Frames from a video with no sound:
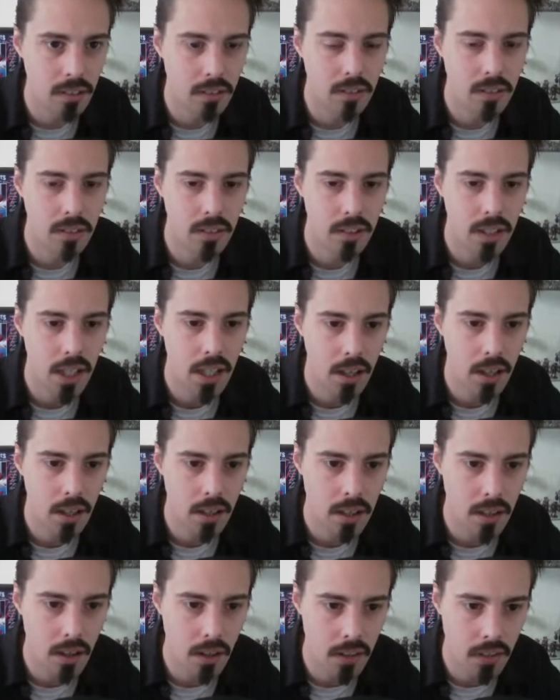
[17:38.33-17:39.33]

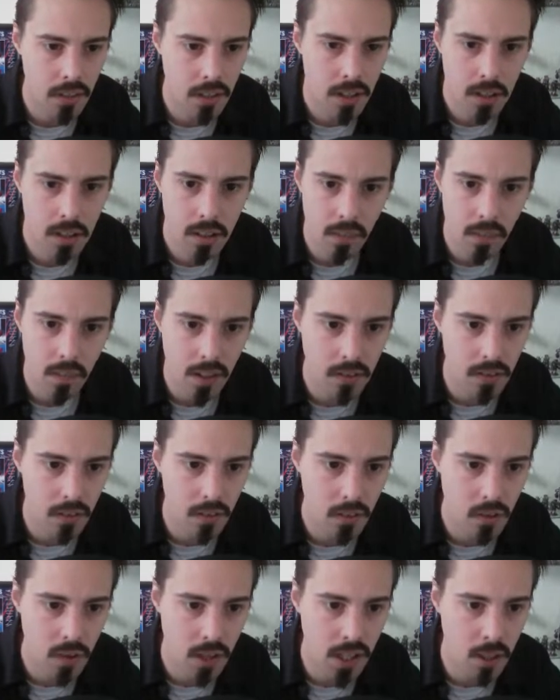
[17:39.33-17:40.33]
And I think that's
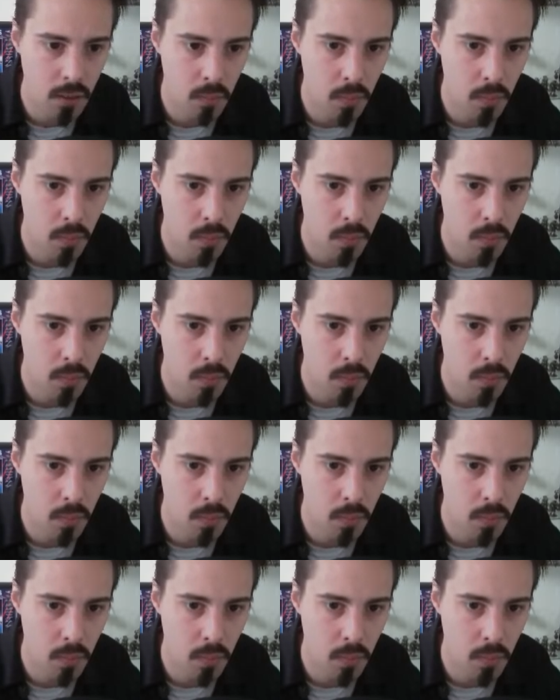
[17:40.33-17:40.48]
the trainer